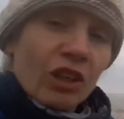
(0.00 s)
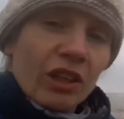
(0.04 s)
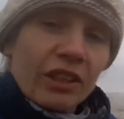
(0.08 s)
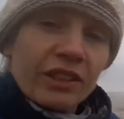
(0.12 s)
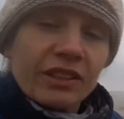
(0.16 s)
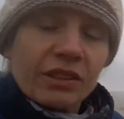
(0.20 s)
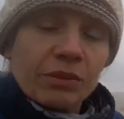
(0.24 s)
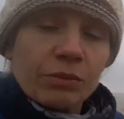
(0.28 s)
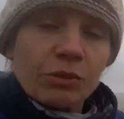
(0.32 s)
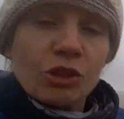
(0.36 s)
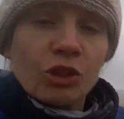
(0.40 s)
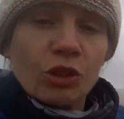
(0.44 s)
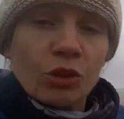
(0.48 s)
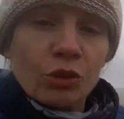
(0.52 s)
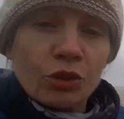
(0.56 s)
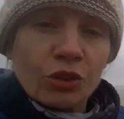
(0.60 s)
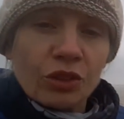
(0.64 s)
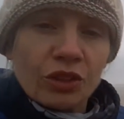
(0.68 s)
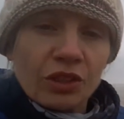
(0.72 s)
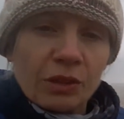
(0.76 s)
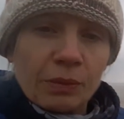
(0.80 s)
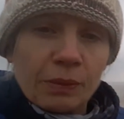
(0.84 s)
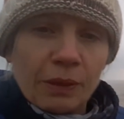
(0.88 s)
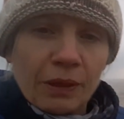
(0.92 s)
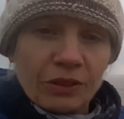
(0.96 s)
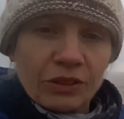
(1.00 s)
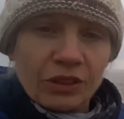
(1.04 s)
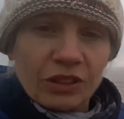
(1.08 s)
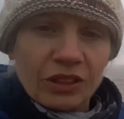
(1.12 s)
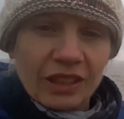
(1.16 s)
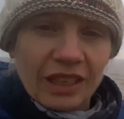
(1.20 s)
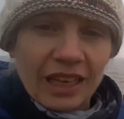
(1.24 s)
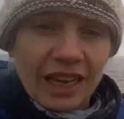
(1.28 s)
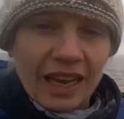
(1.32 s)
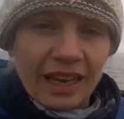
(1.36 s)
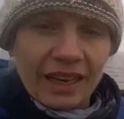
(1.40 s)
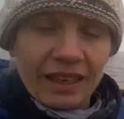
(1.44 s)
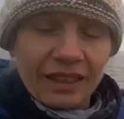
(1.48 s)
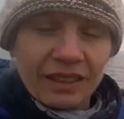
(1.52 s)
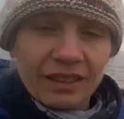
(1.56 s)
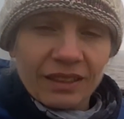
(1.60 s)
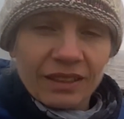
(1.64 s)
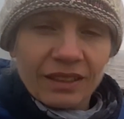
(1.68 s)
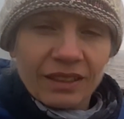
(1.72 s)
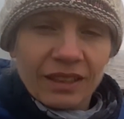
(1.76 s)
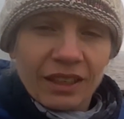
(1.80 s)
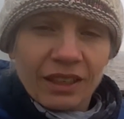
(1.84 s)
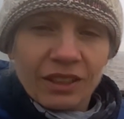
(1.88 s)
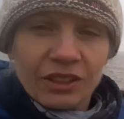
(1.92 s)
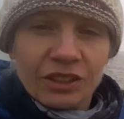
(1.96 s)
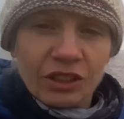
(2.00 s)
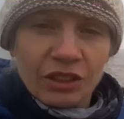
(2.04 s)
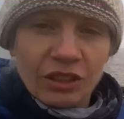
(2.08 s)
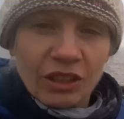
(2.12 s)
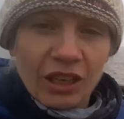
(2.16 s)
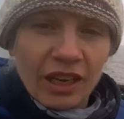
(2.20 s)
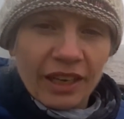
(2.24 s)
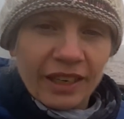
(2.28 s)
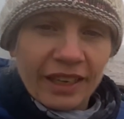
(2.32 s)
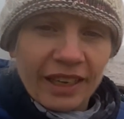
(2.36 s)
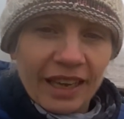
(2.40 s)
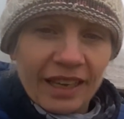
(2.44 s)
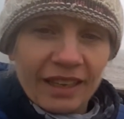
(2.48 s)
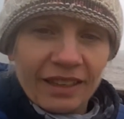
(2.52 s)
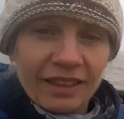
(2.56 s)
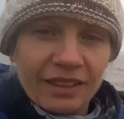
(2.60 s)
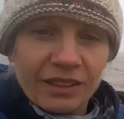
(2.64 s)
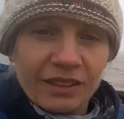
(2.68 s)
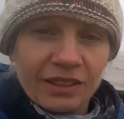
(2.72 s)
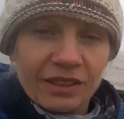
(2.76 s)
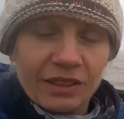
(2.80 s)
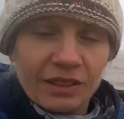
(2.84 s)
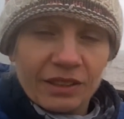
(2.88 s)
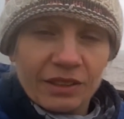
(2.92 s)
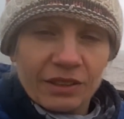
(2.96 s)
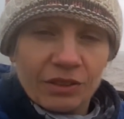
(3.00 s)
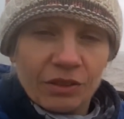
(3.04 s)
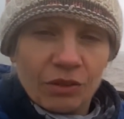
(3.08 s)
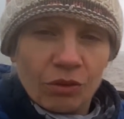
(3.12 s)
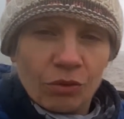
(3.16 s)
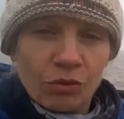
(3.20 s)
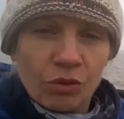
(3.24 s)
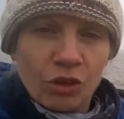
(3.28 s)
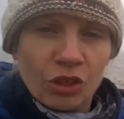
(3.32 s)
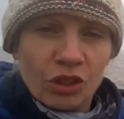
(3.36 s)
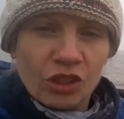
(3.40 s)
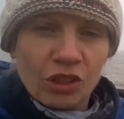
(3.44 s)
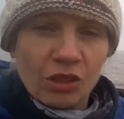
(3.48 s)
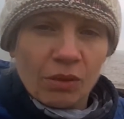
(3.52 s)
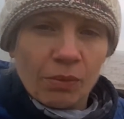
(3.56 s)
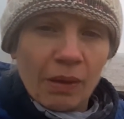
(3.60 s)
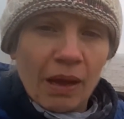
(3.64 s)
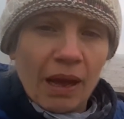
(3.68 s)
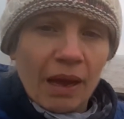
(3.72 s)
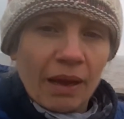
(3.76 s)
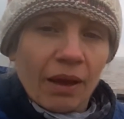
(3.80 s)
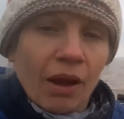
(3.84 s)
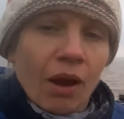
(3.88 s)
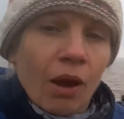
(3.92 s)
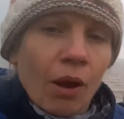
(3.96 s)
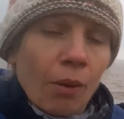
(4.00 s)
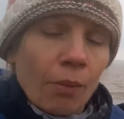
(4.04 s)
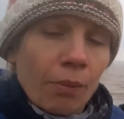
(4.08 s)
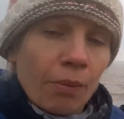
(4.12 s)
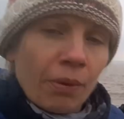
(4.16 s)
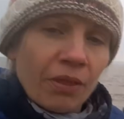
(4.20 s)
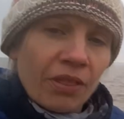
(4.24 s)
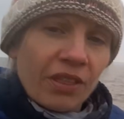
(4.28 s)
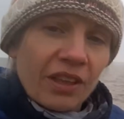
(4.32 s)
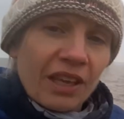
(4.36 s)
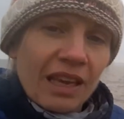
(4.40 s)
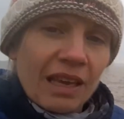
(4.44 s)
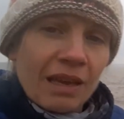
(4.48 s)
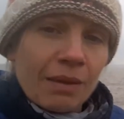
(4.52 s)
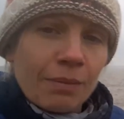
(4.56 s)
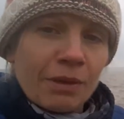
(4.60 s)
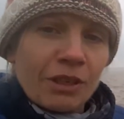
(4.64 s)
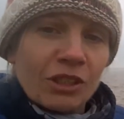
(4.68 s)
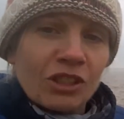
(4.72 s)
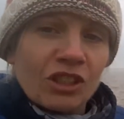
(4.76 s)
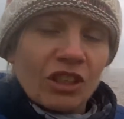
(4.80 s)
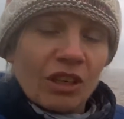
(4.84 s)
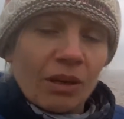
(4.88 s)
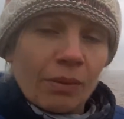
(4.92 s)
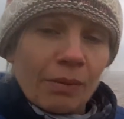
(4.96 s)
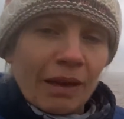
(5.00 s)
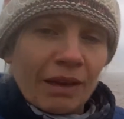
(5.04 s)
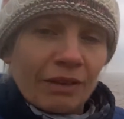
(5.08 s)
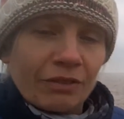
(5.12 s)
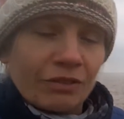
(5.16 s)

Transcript: try some shorter exposures again, so that I get this rushing back. But the image that I'm